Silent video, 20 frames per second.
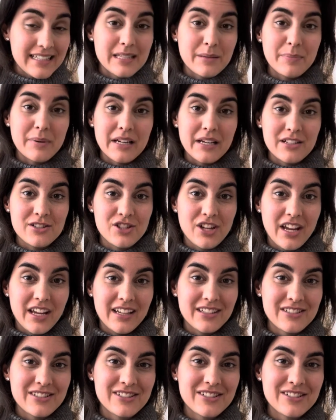a big
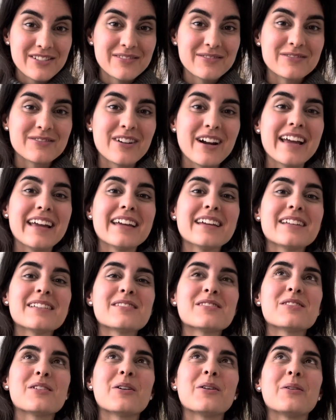change, right?
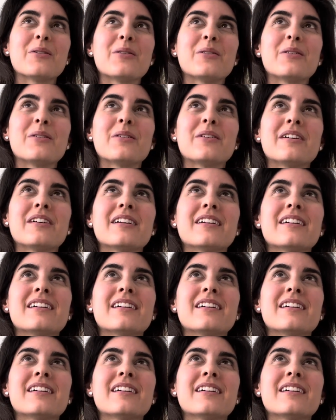So